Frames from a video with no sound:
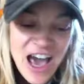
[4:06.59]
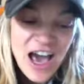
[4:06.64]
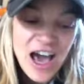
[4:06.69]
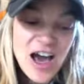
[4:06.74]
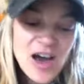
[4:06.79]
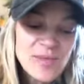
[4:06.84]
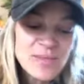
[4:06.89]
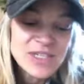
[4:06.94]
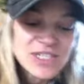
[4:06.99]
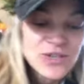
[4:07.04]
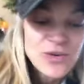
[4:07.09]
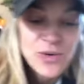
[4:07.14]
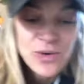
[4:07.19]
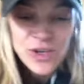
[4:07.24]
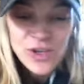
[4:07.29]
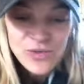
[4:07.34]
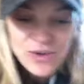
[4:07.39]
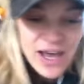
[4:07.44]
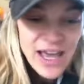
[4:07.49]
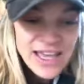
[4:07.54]
Um, so,
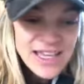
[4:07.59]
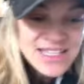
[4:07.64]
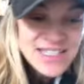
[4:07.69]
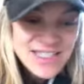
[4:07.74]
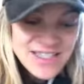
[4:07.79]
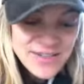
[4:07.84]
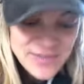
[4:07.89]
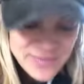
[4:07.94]
you guys,